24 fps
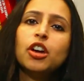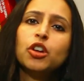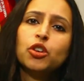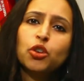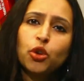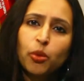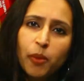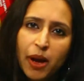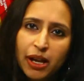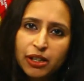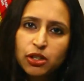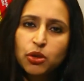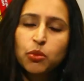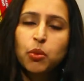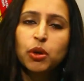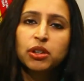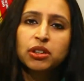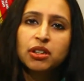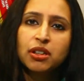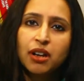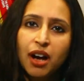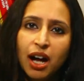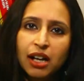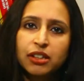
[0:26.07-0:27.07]
no matter
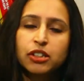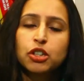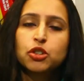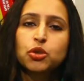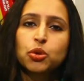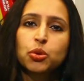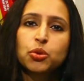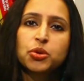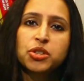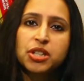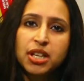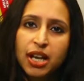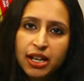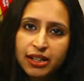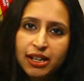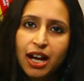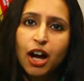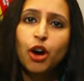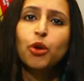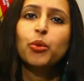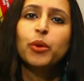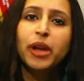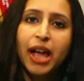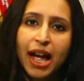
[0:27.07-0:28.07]
what the undertones are and
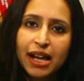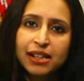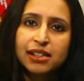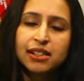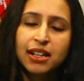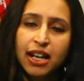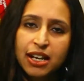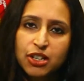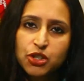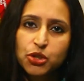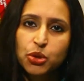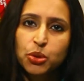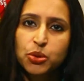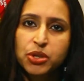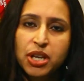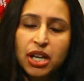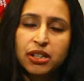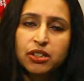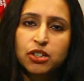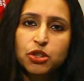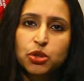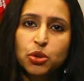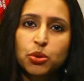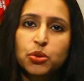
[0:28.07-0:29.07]
how we analyze those
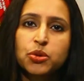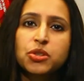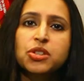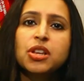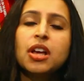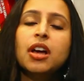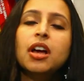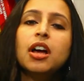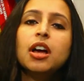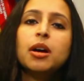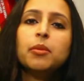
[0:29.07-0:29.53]
undertones.